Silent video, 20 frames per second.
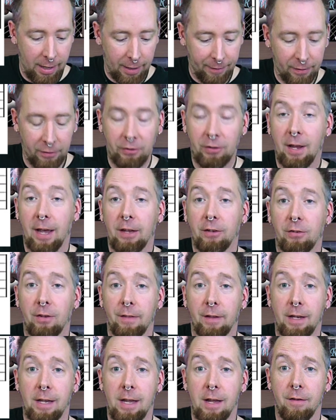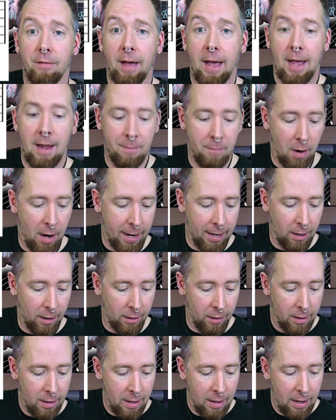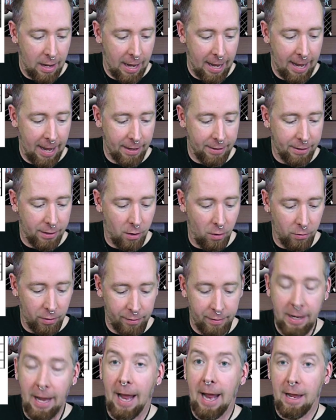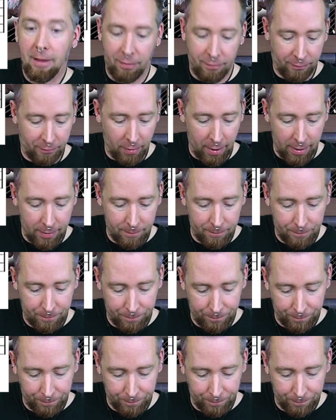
In this case, in the key of A minor, I had to go to the 8th fret.